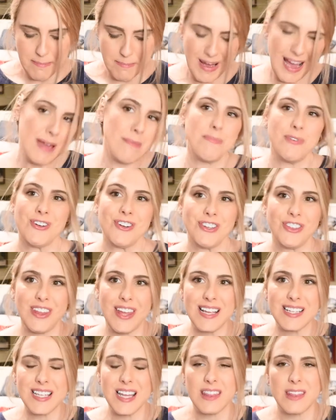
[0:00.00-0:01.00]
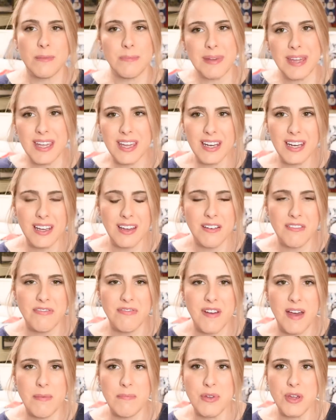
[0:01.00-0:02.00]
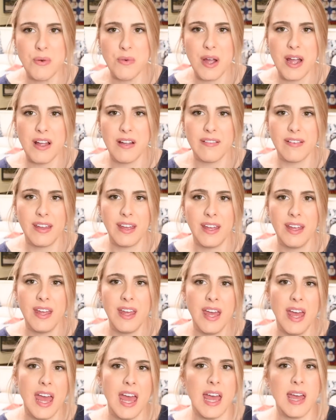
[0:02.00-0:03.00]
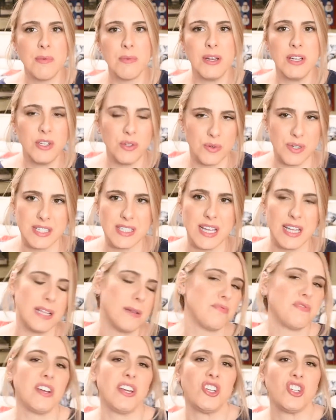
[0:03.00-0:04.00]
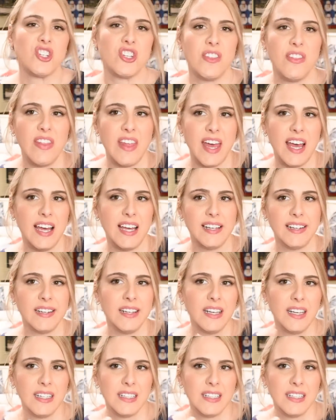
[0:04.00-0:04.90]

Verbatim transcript: My birthday's at the beginning of February, and we do a celebration then,